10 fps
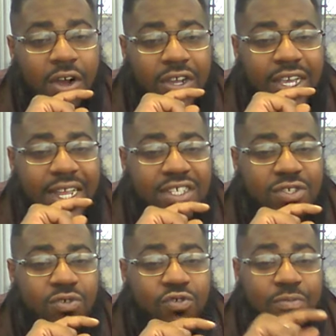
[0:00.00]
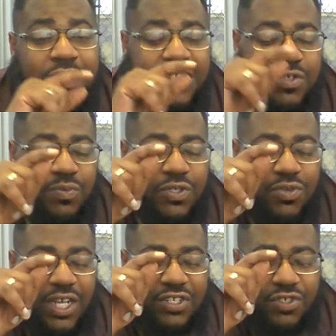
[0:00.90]
Okay, that's cool, but this is when
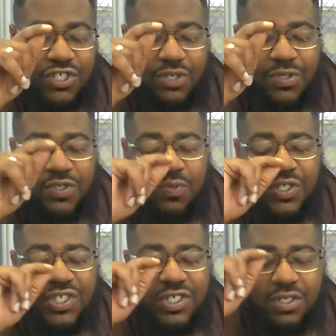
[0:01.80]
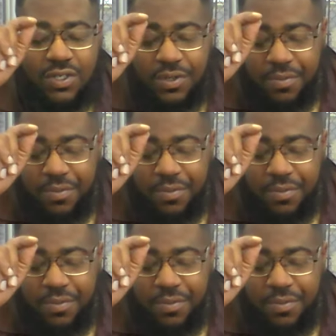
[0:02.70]
you gotta trust your intuition here.